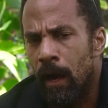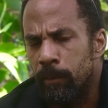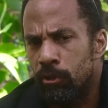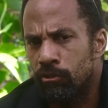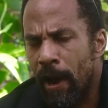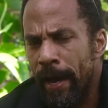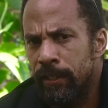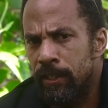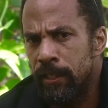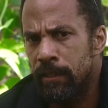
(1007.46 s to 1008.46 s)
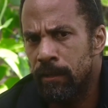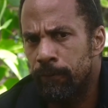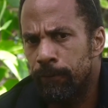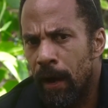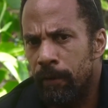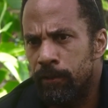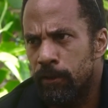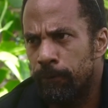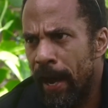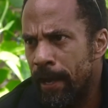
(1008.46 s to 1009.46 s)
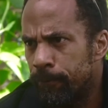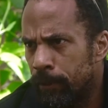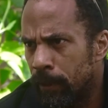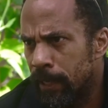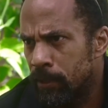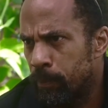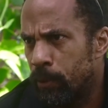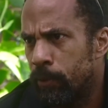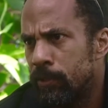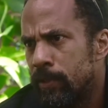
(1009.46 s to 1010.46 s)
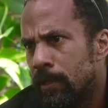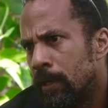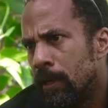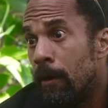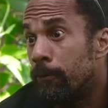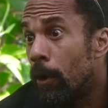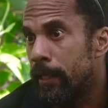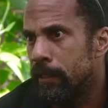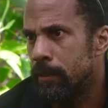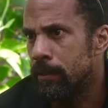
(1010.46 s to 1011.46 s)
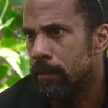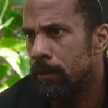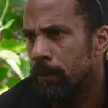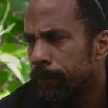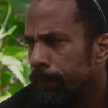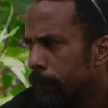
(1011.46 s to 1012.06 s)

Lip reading: strategies of survival as opposed to avoidance, you know?